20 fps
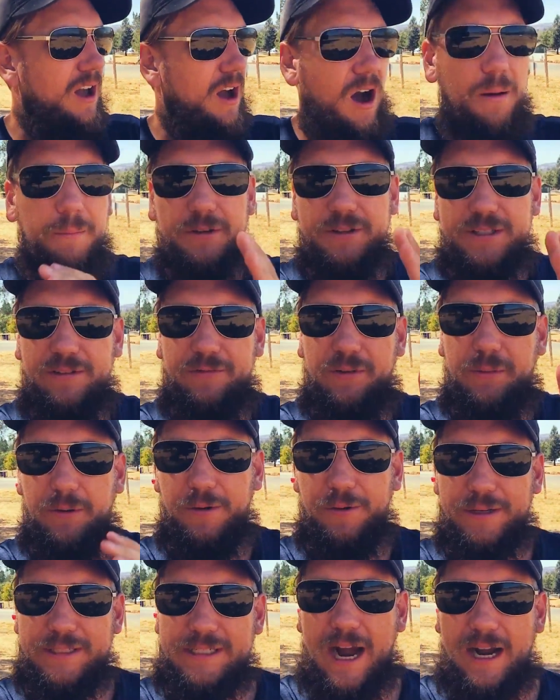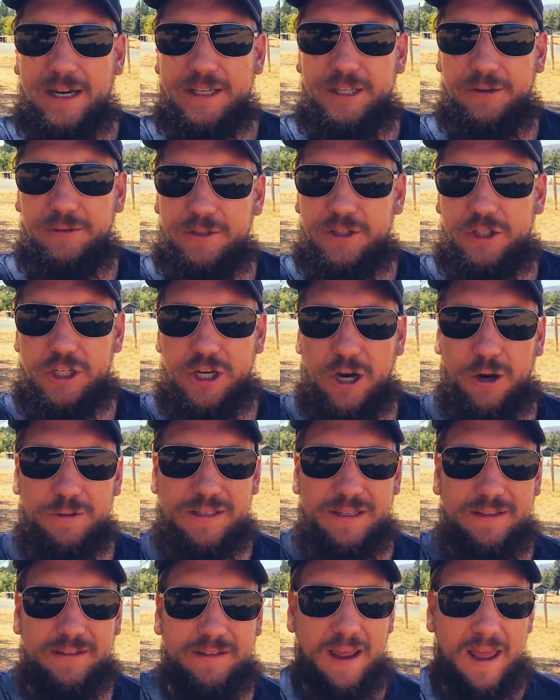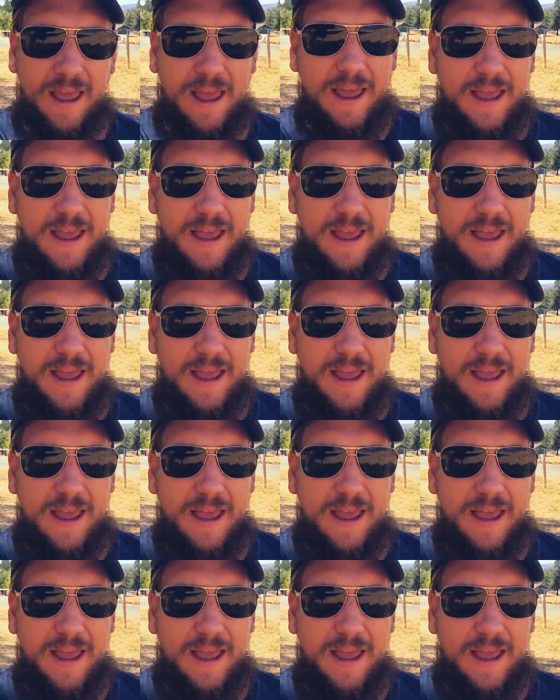almost everybody we talk to who's chosen